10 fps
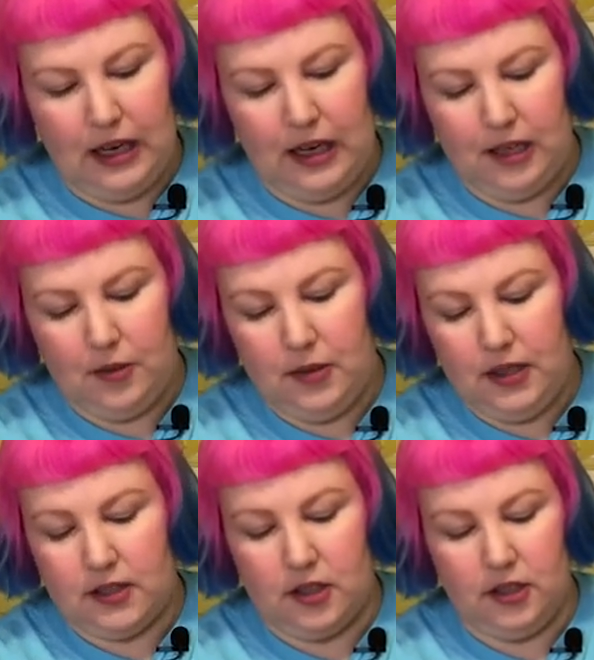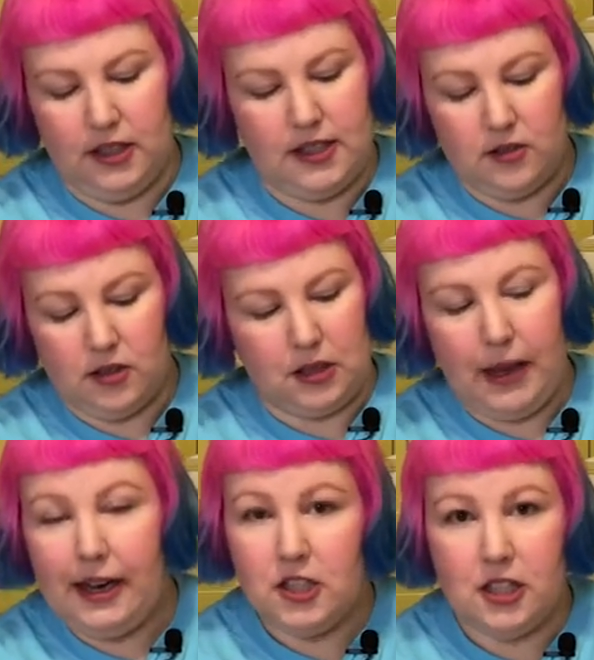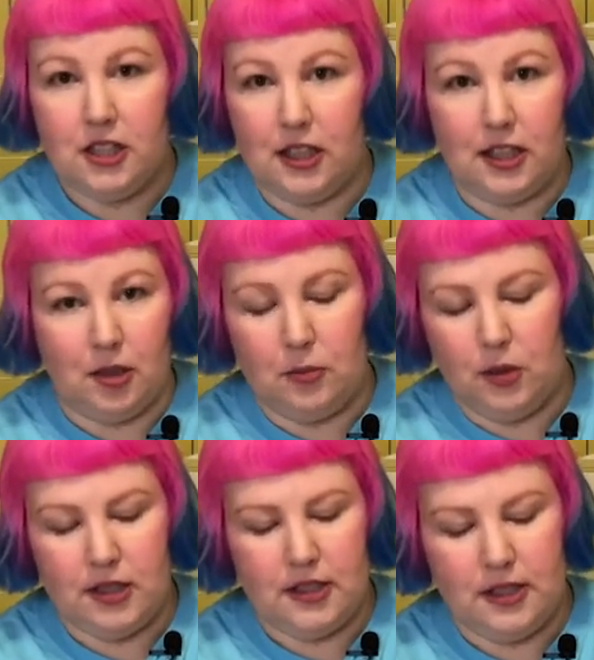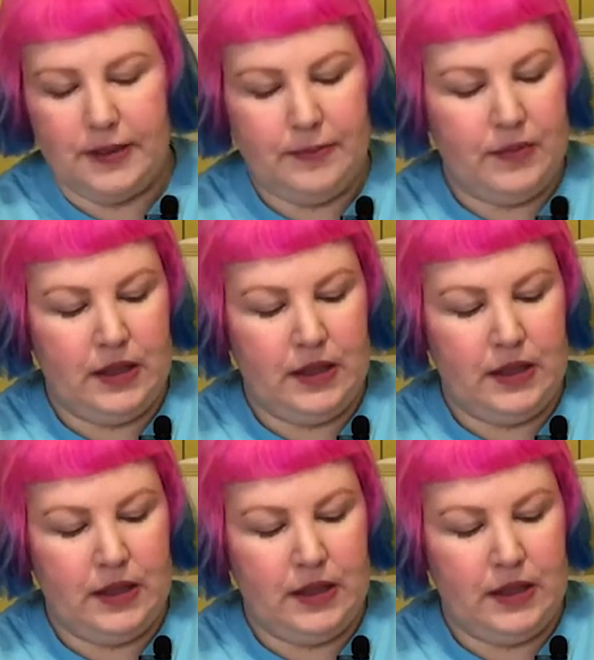Um, so let's look at the packaging and unbox it.